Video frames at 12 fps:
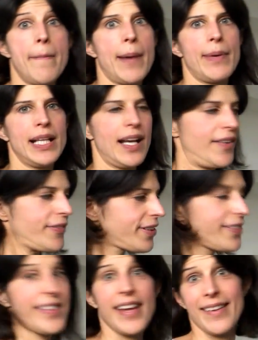Mama loves,
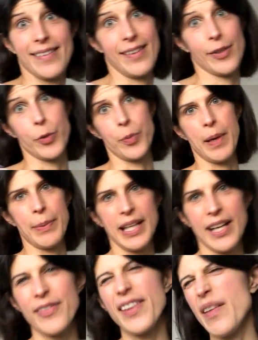seeing as it's called Mama
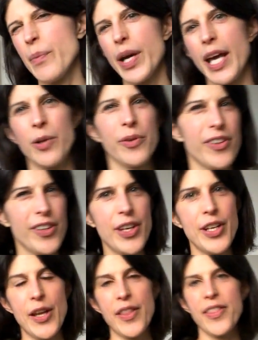Loves, and then we'll get on to,
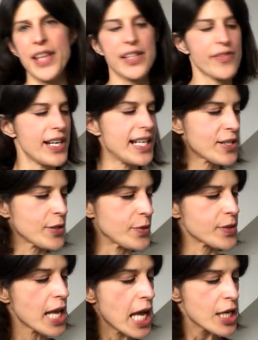the things, the
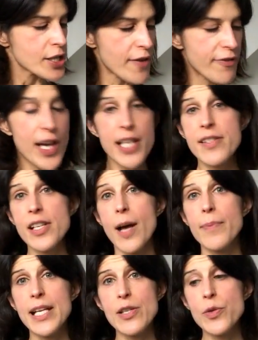littles. So first
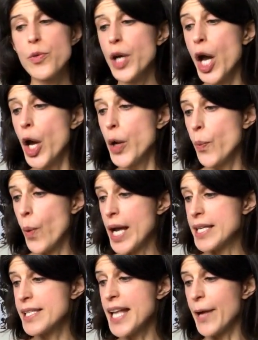up, let's talk
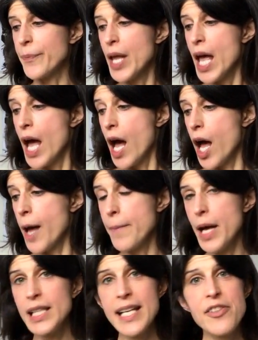homewares. Now,
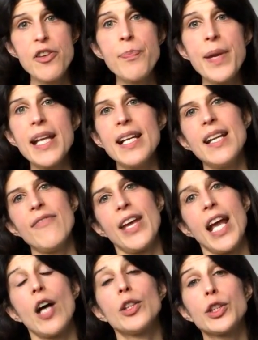unless you've been
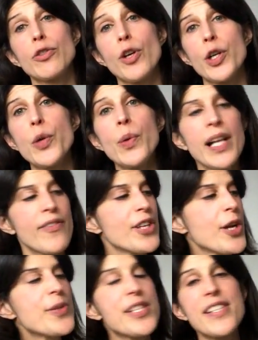living under a rock, you will have
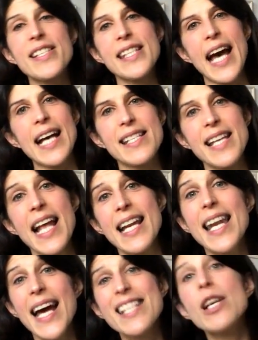noticed that
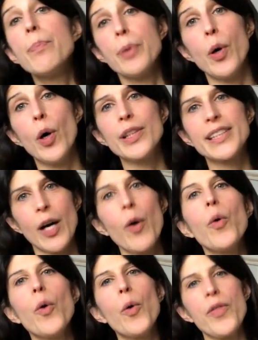letterboards are
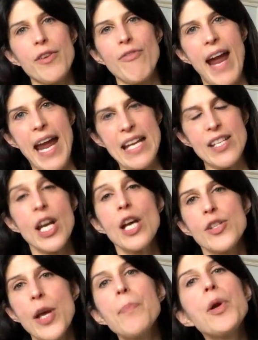all the rage.
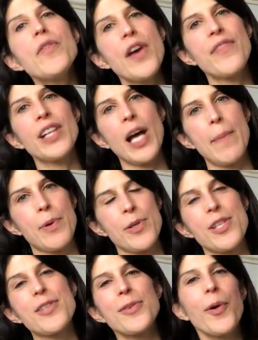So move over light
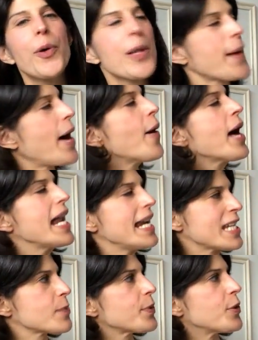boxes, all about
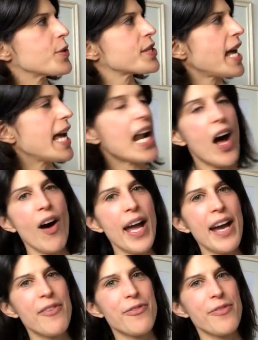letterboards. And I
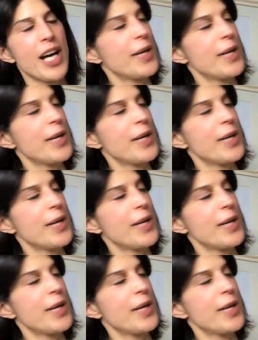have